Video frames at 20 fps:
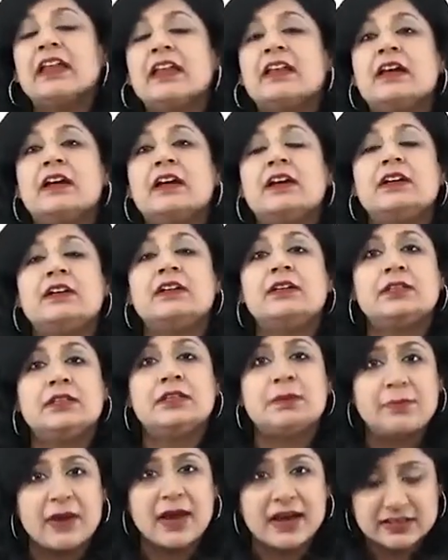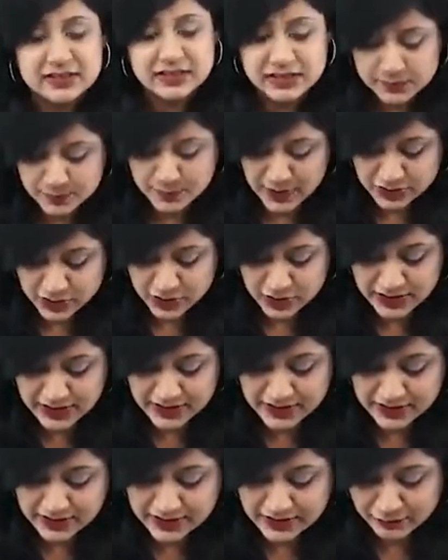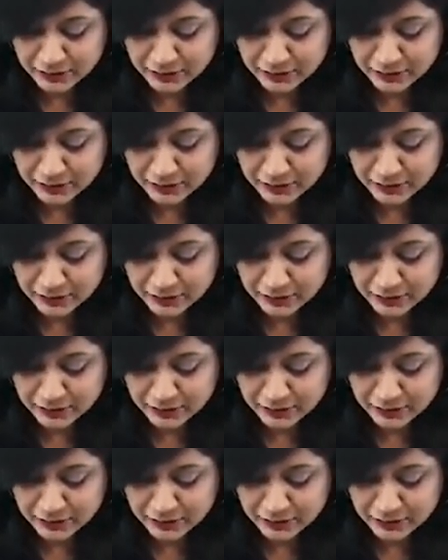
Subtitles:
in the practice, especially the